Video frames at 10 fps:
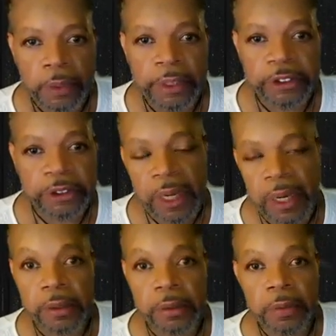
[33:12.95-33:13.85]
in
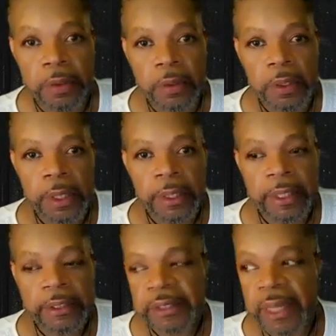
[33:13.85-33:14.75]
Chicago.
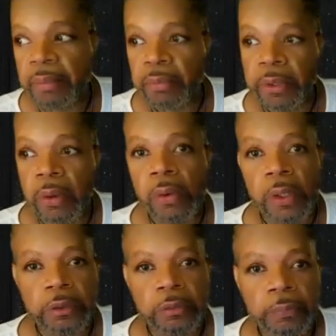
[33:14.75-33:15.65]
And as time went on,